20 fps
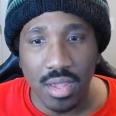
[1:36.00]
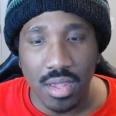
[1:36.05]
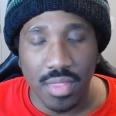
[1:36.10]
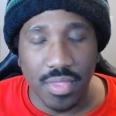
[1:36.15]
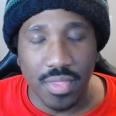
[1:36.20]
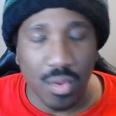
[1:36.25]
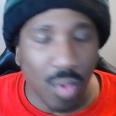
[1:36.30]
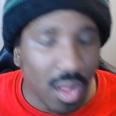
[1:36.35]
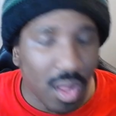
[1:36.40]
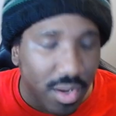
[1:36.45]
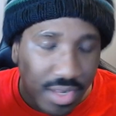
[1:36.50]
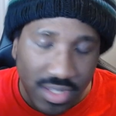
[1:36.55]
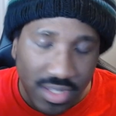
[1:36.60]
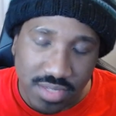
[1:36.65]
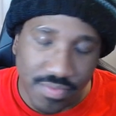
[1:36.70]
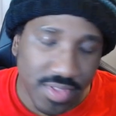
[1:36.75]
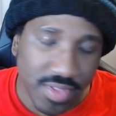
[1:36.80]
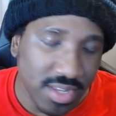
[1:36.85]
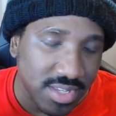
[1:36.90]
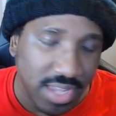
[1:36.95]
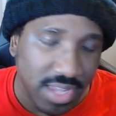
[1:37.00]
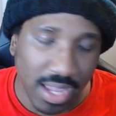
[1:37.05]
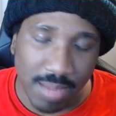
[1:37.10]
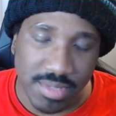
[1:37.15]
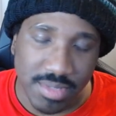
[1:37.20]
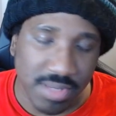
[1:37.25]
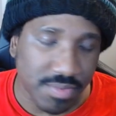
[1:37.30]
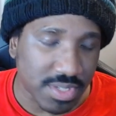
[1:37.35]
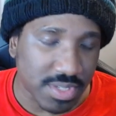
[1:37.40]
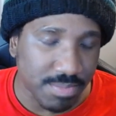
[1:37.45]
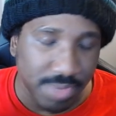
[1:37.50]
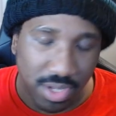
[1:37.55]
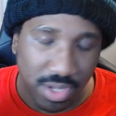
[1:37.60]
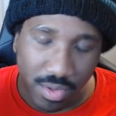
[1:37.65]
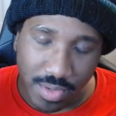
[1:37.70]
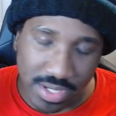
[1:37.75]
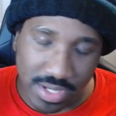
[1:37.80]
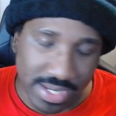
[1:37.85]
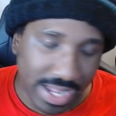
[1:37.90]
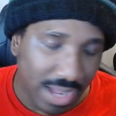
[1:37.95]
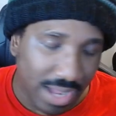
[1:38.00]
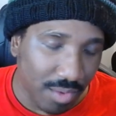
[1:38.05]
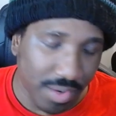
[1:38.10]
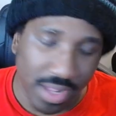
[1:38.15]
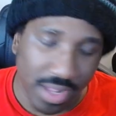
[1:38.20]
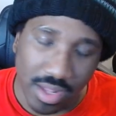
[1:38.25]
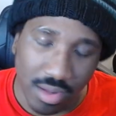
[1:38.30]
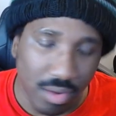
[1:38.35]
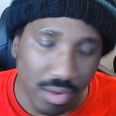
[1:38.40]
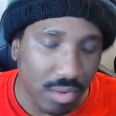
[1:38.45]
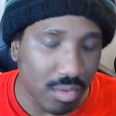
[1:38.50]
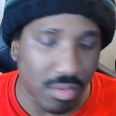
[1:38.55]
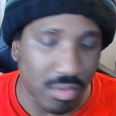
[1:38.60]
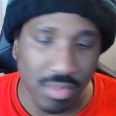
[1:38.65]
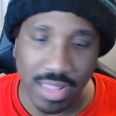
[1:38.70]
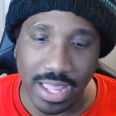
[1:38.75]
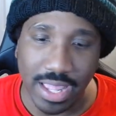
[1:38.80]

the qualities of these games have just been going downhill